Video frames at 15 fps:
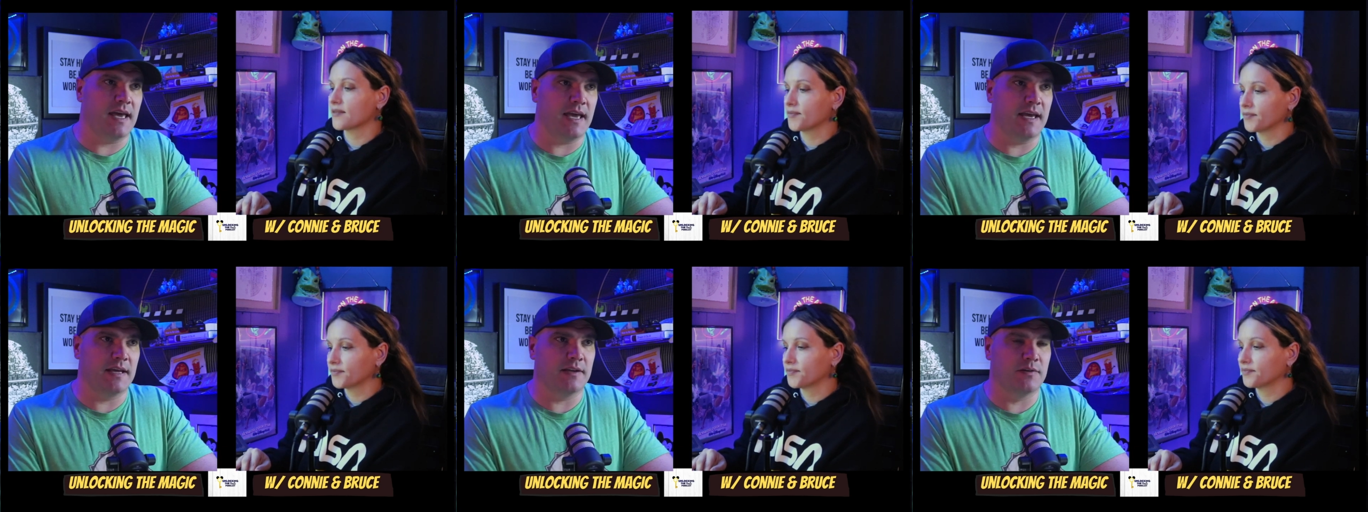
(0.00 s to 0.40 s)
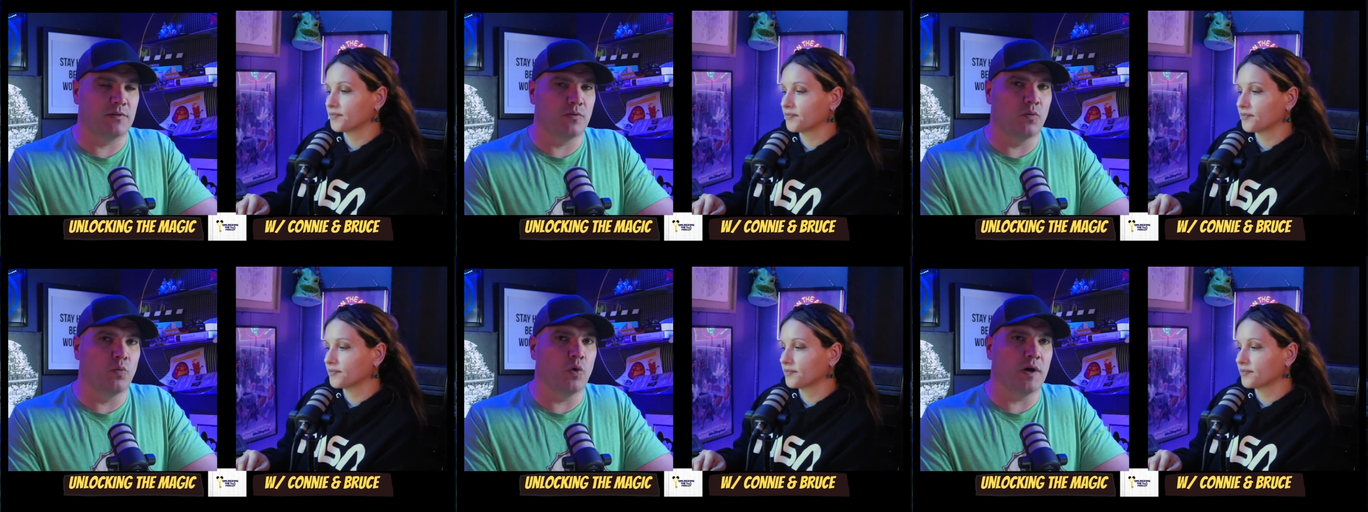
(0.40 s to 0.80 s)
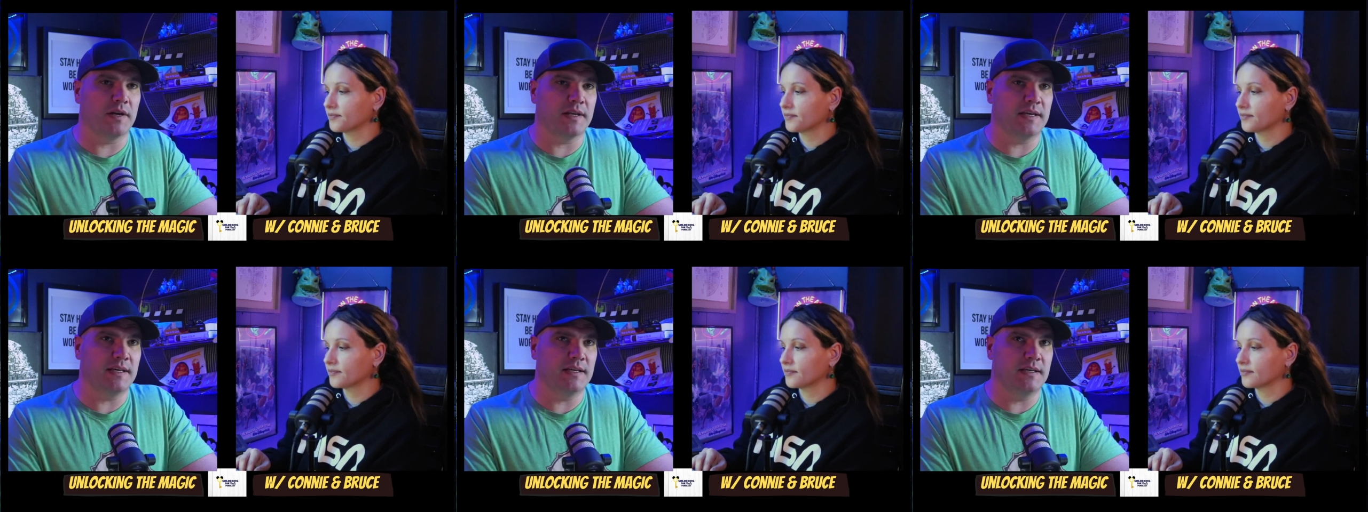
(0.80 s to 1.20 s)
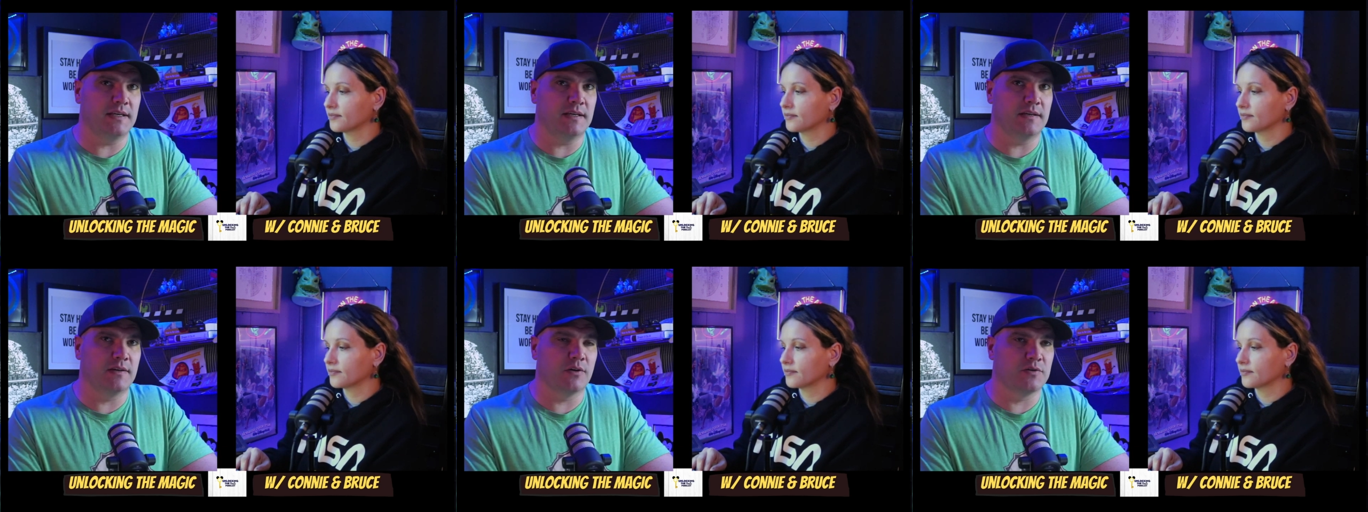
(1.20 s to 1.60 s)
Speaker 1: And what
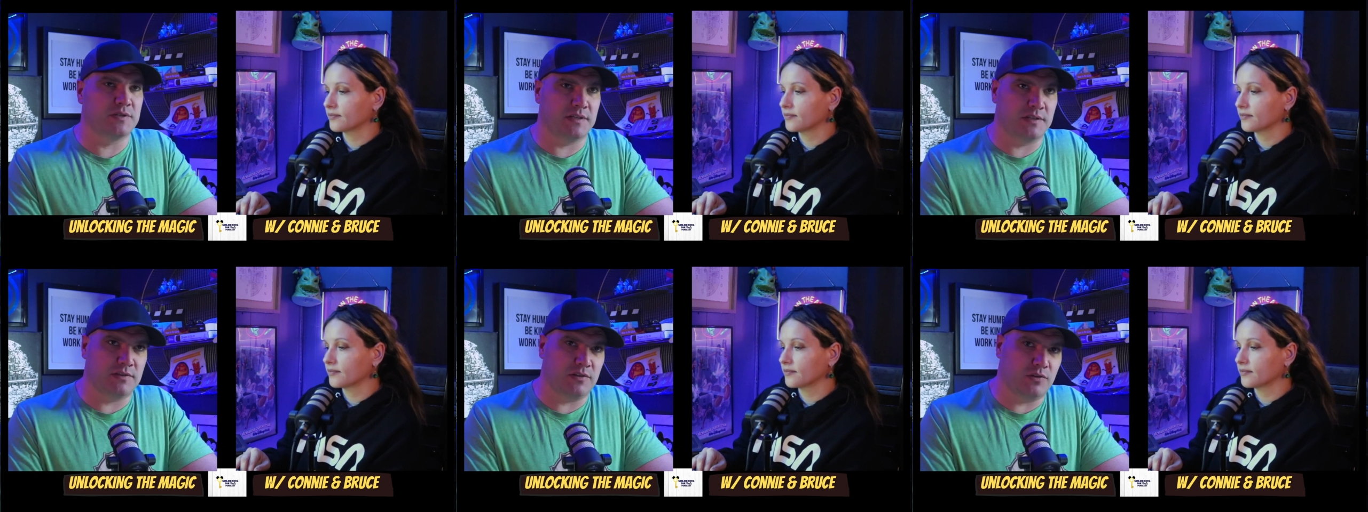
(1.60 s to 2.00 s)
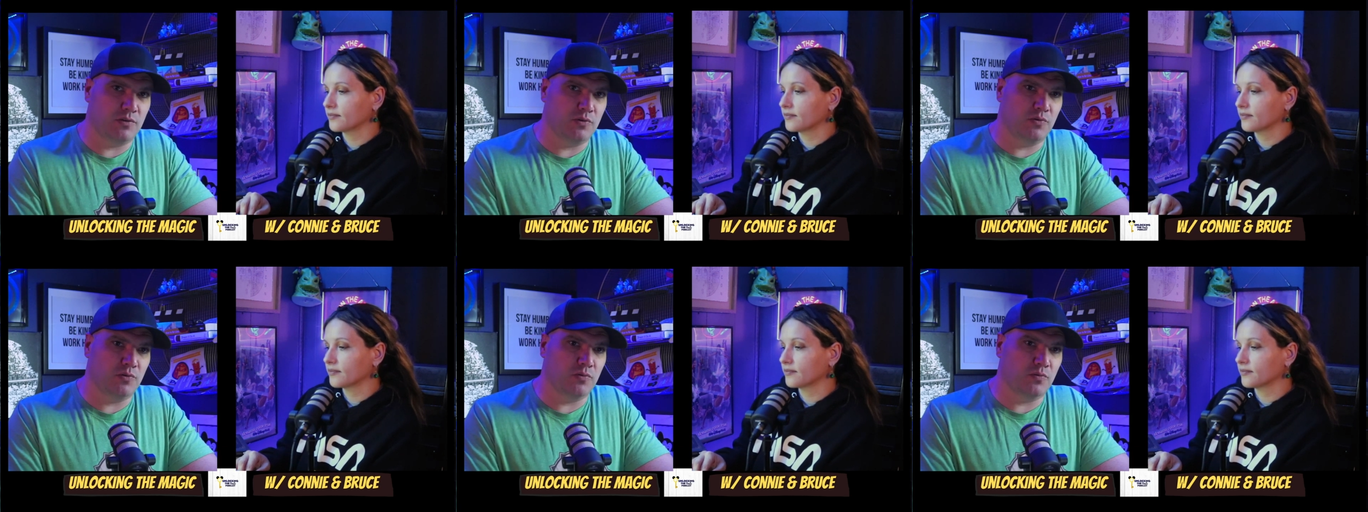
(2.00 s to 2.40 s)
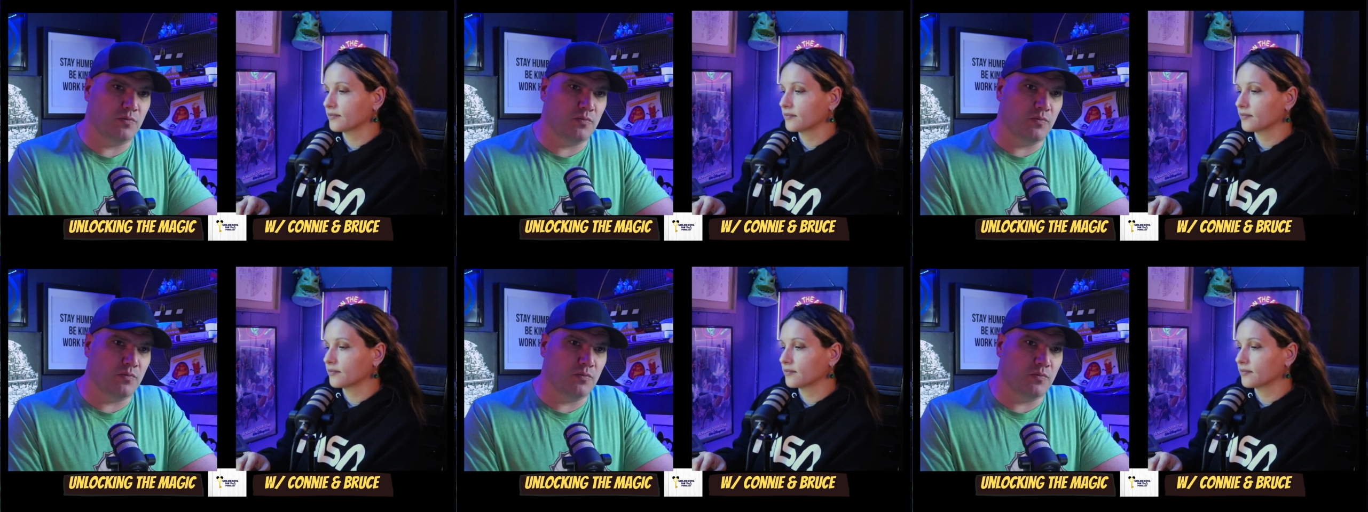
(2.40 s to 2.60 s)
he goes into